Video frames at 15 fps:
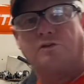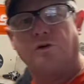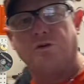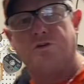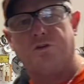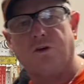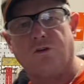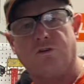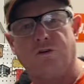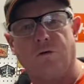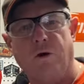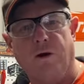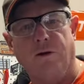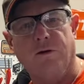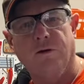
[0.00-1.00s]
old
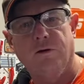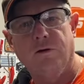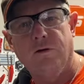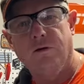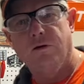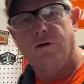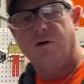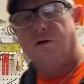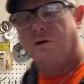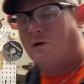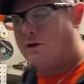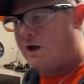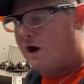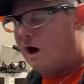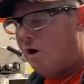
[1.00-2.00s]
61.
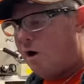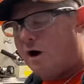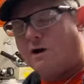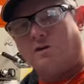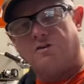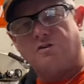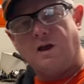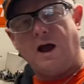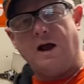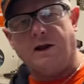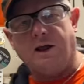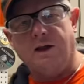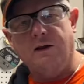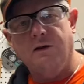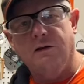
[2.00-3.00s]
Now, how odd is that,
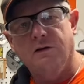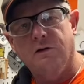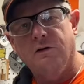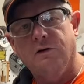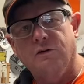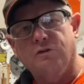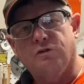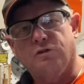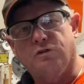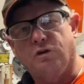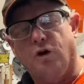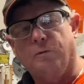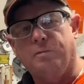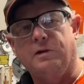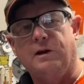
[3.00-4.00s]
eh? So
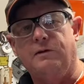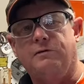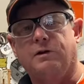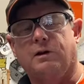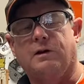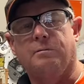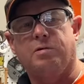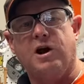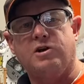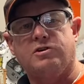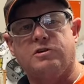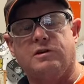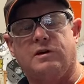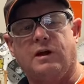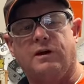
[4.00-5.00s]
don't believe the
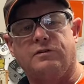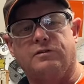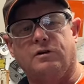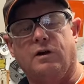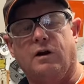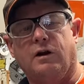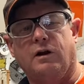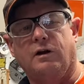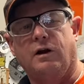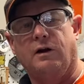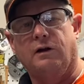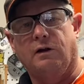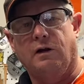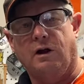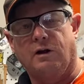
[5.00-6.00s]
compression tester on,
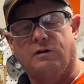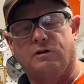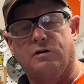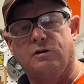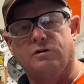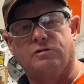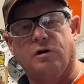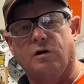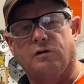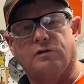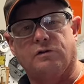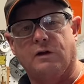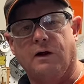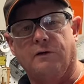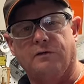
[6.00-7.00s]
on a lot of two-stroke
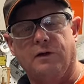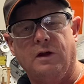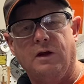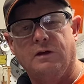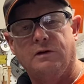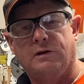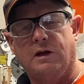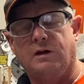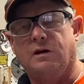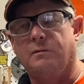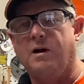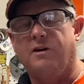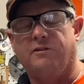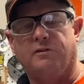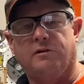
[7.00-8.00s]
stuff. Take your
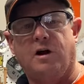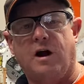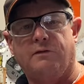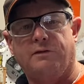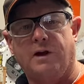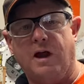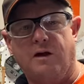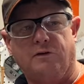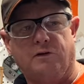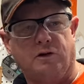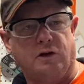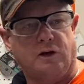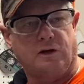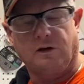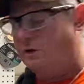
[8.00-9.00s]
muffler off and have a
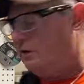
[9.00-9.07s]
look.